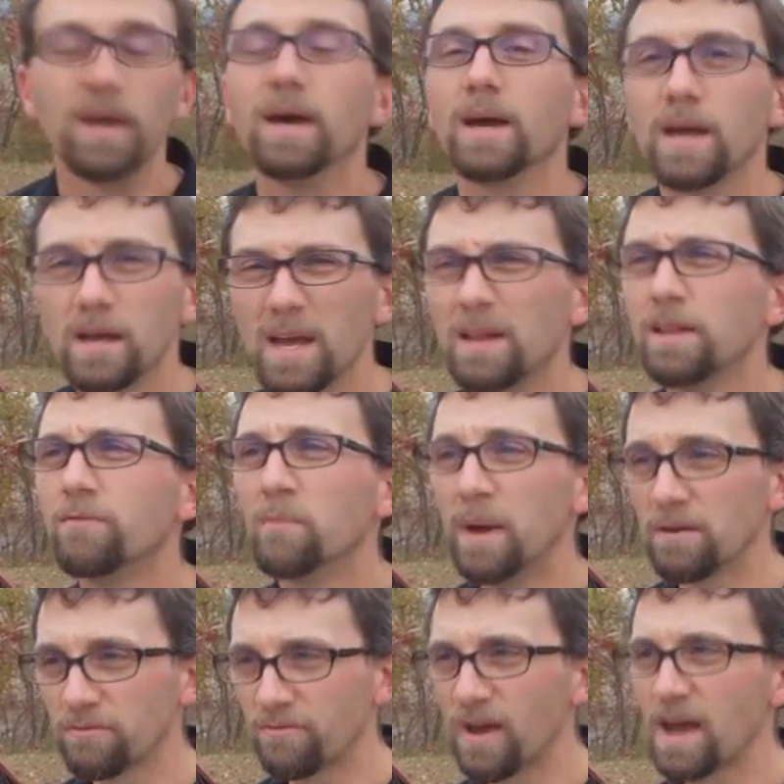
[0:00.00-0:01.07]
Yeah, I live
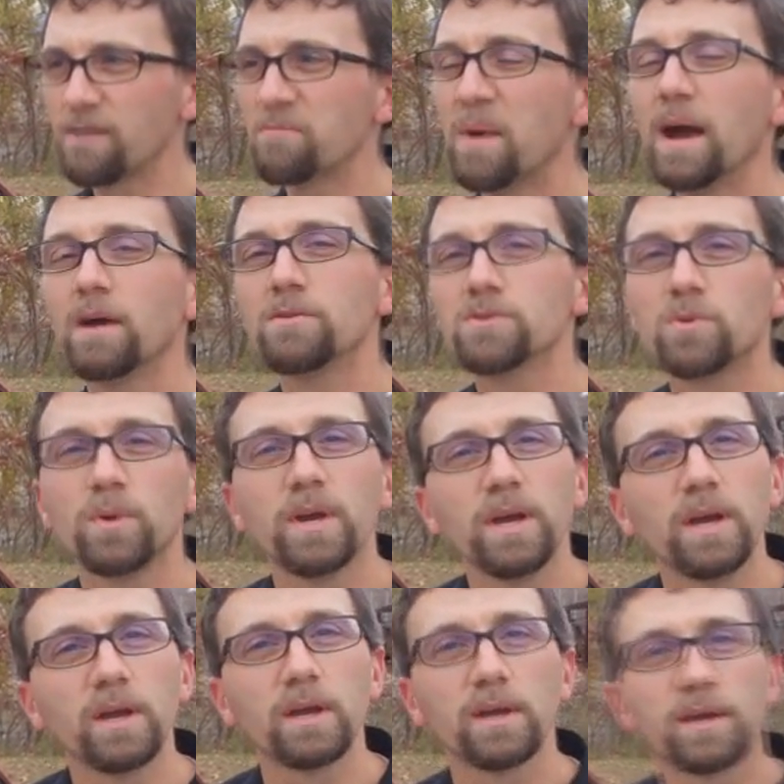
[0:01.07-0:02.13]
about 5 miles
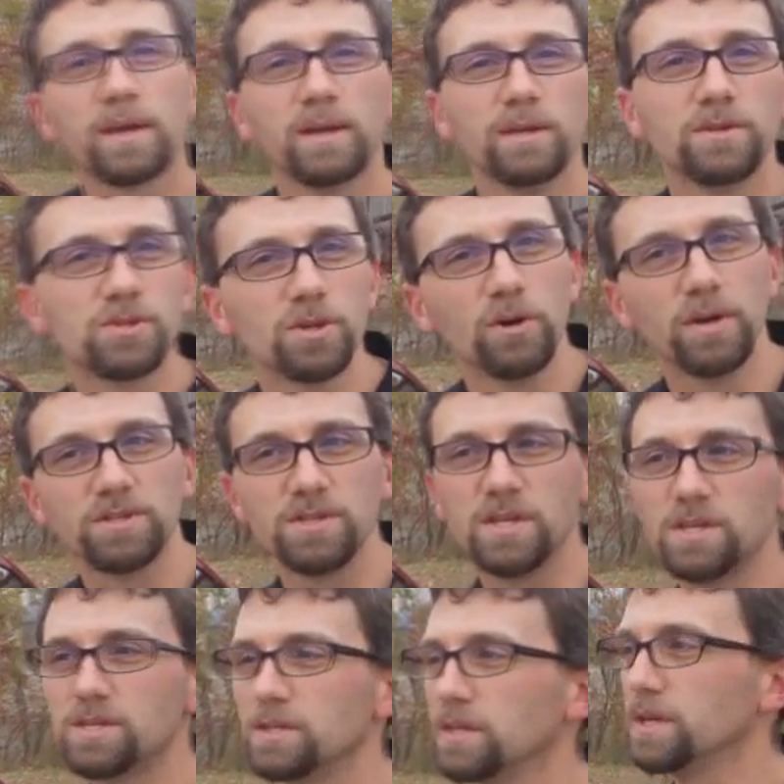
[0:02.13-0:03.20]
away, and so it's
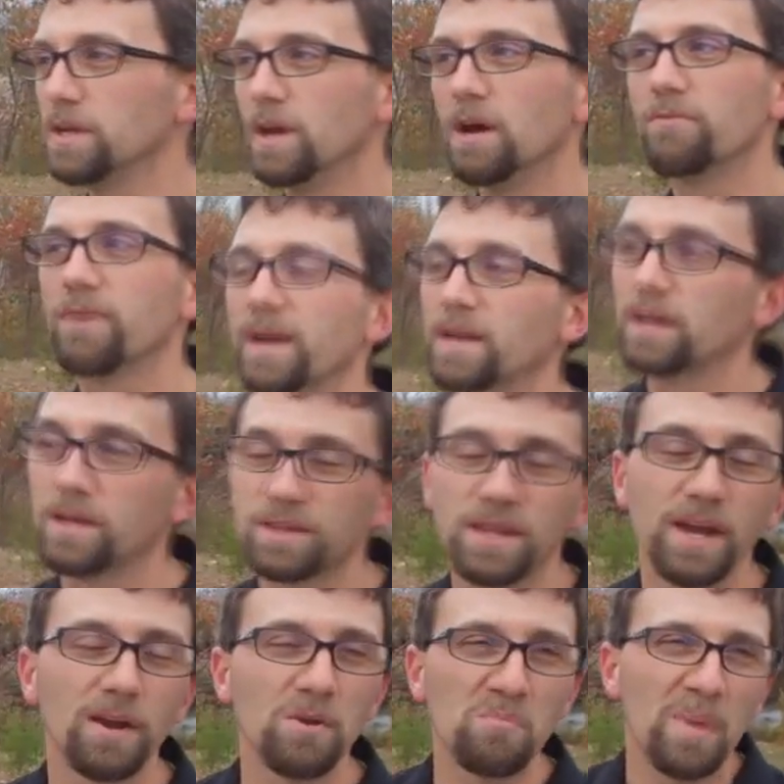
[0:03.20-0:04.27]
easily enough. I can get
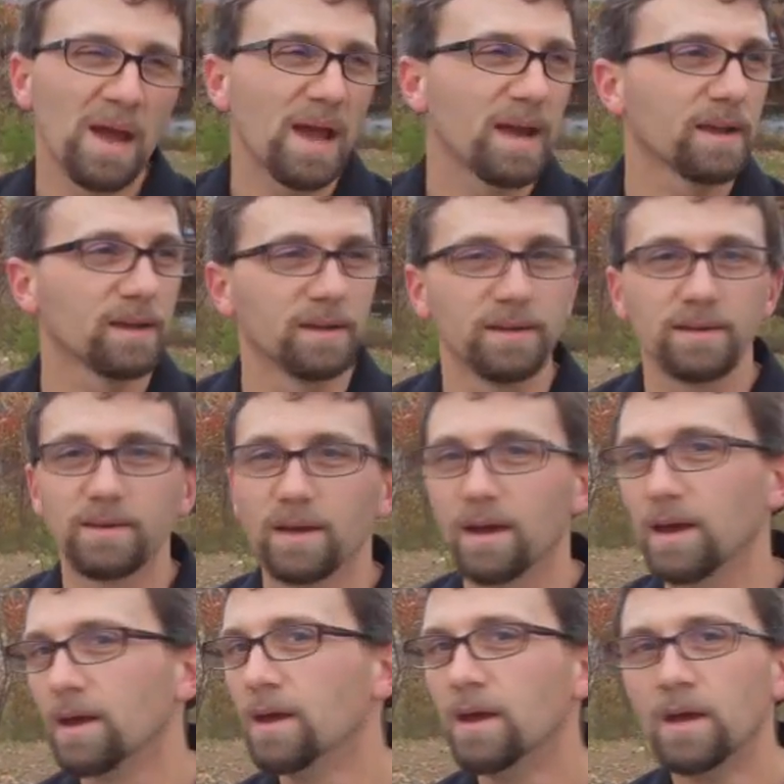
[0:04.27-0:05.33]
there and back, and
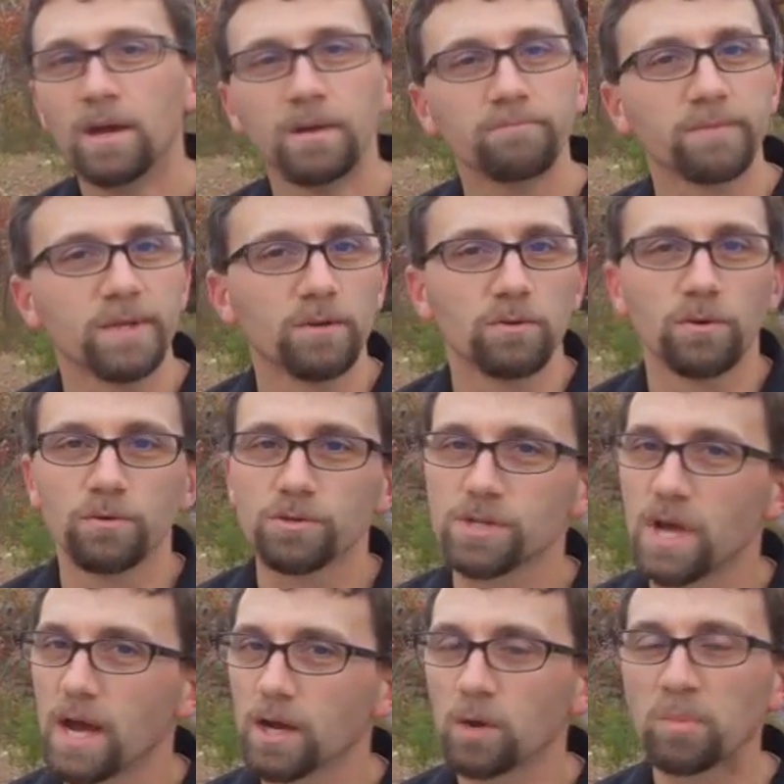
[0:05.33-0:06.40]
go to
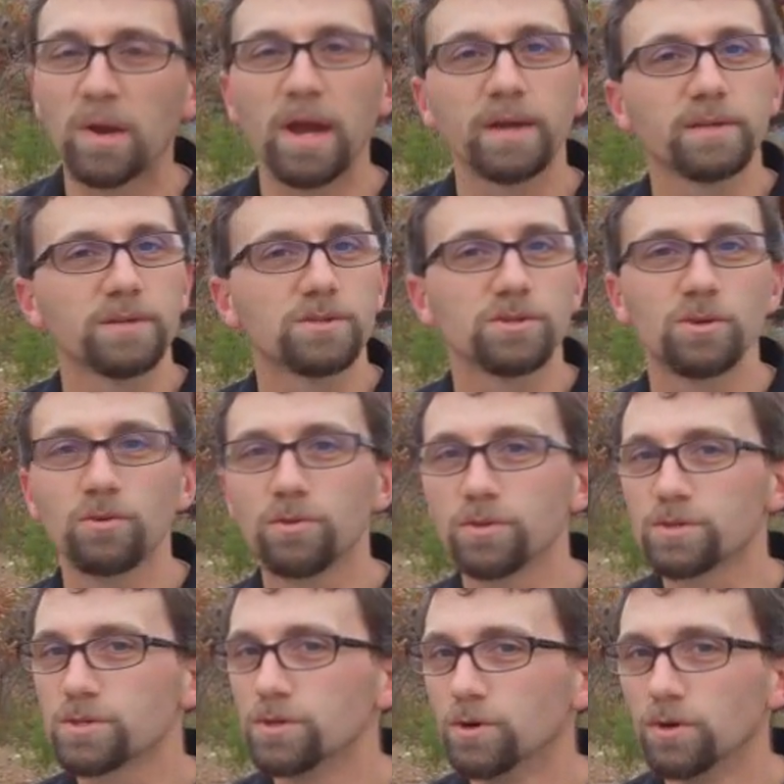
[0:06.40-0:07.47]
soccer practice, go to
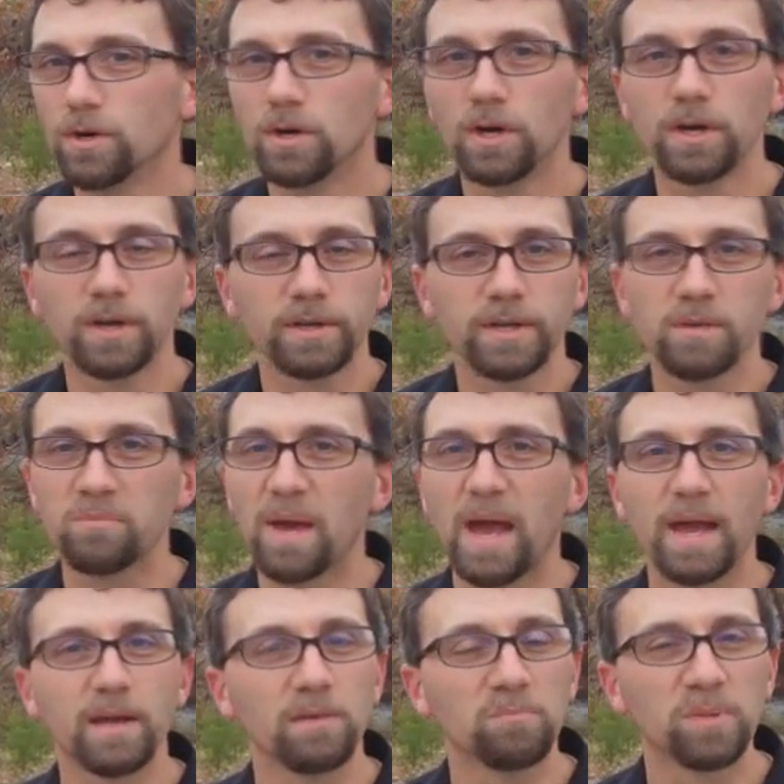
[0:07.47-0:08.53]
the store, get
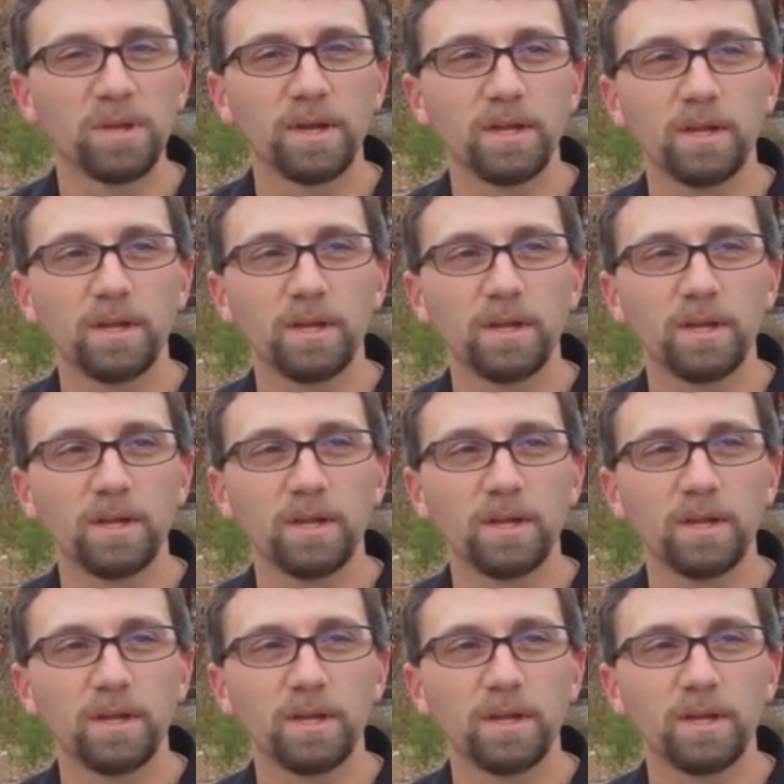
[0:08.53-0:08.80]
back with